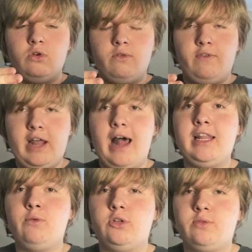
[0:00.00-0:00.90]

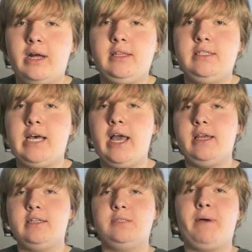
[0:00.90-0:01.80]
finale will directly tie
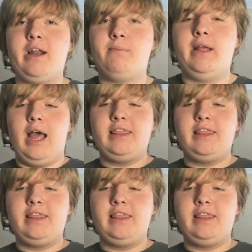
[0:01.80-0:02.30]
into Spider-Man.